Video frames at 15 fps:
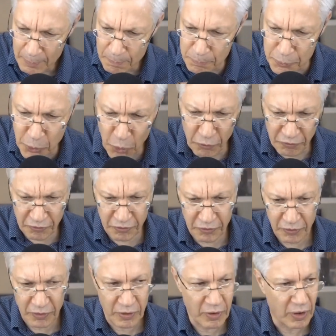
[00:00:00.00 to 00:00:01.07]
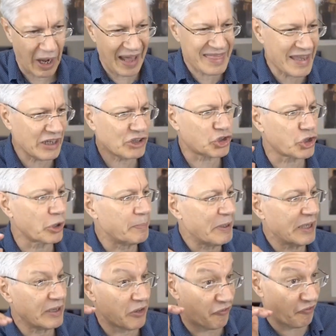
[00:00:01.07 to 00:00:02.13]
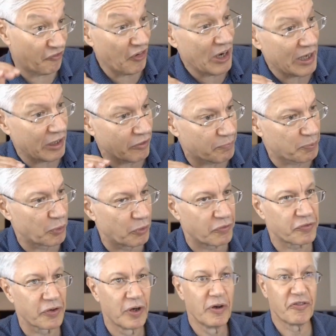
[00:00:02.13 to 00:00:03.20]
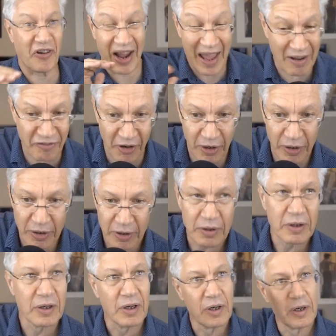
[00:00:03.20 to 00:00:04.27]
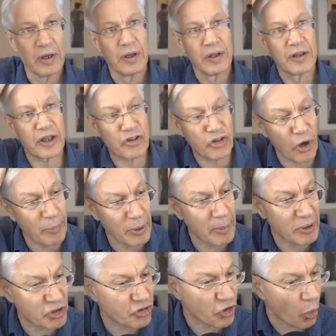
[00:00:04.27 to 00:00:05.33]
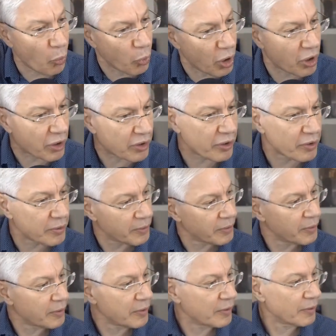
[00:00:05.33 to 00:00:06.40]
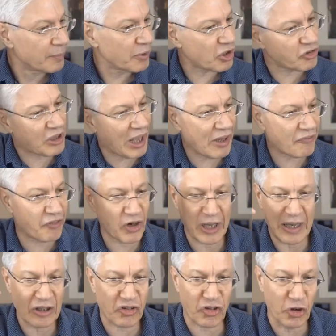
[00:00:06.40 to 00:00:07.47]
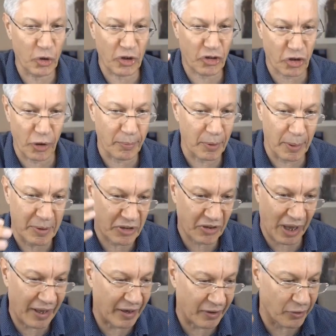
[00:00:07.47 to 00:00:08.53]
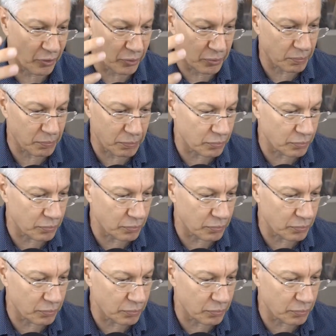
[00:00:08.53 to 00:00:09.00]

proof, I think should be definitive proof forever the term limits don't work because California instituted term limits, I don't know,